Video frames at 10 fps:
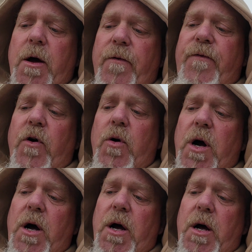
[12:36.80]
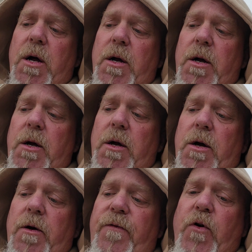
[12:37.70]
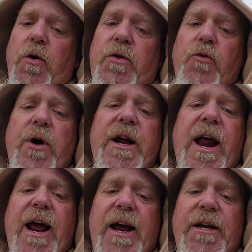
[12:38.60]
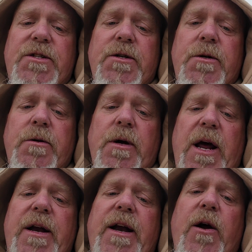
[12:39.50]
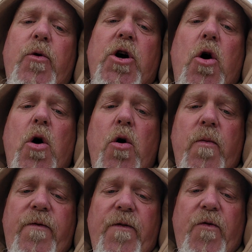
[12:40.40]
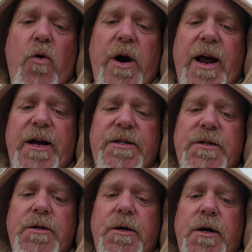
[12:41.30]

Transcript: 3 days, and then they would go home for 4 days.